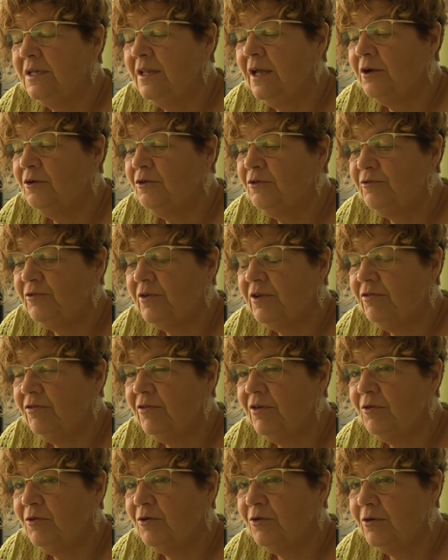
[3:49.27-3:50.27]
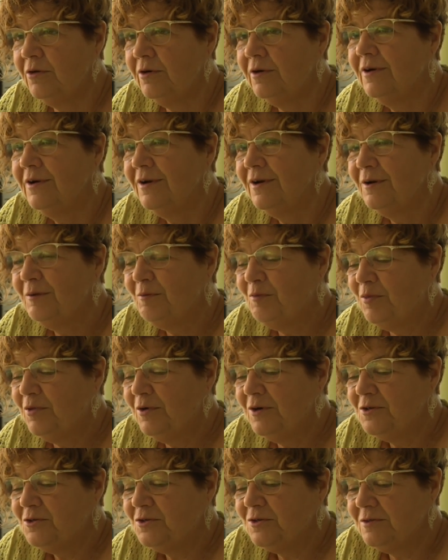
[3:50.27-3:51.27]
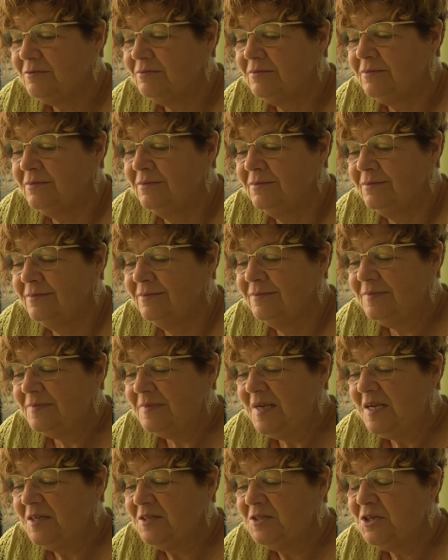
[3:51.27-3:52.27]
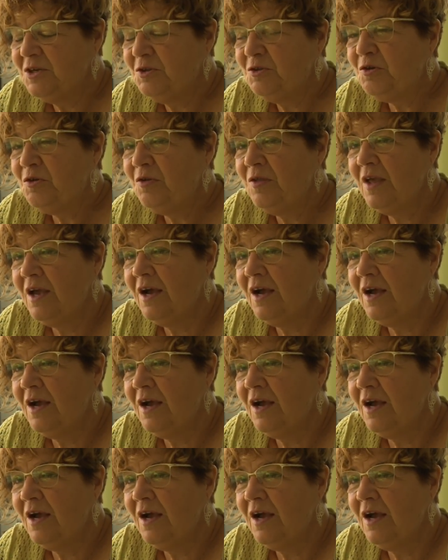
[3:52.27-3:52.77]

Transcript: and he was offered the ideal job to lead Catalonia where he had